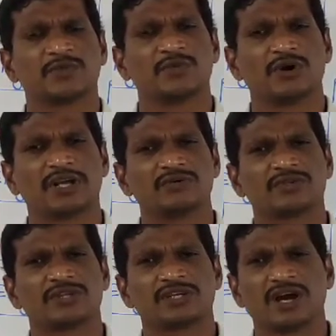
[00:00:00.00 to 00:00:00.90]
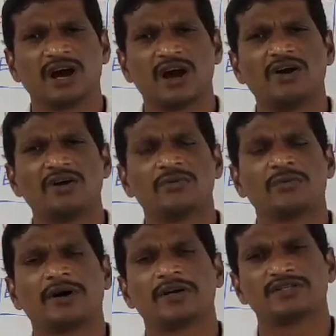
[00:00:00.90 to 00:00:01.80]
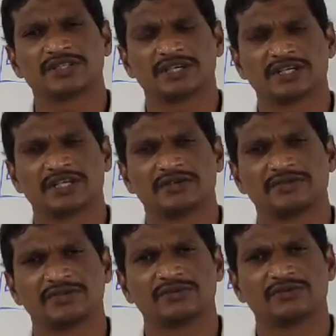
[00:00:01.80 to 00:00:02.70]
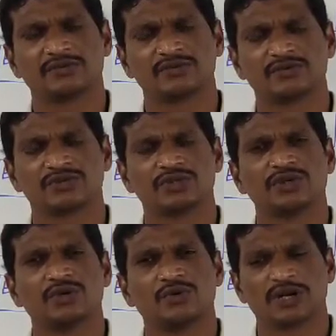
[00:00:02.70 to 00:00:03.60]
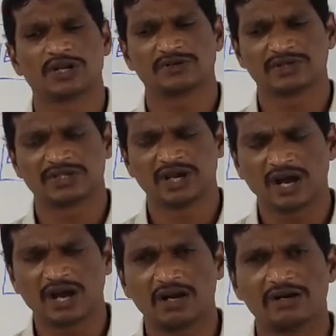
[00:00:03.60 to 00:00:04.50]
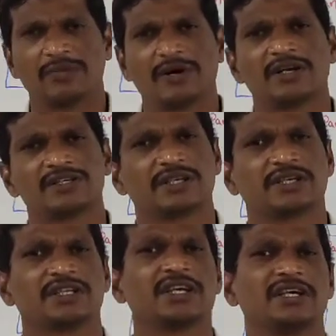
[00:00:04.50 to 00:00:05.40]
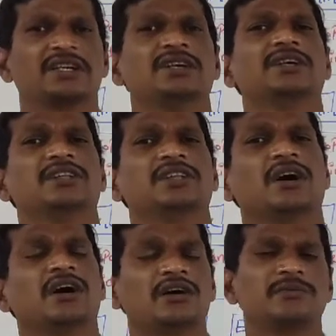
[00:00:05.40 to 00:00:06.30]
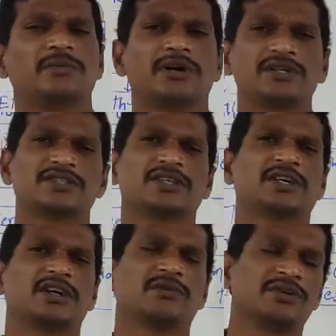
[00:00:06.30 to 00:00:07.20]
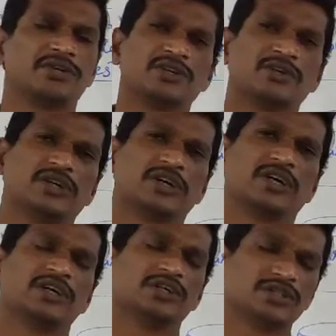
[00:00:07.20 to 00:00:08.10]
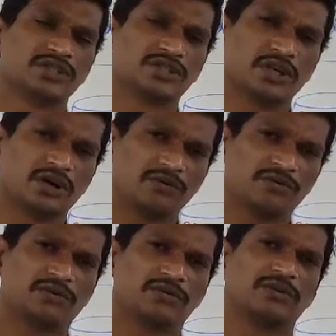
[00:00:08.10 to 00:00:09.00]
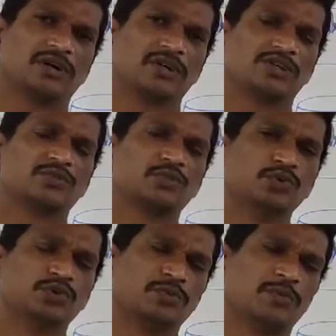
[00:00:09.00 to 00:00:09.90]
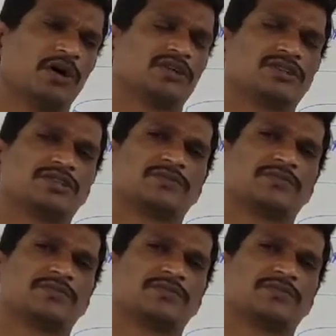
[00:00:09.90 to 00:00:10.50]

whatever the hard parts are there in the fruits, whatever the hard parts are there, the hard parts are converted to the soft or smooth parts.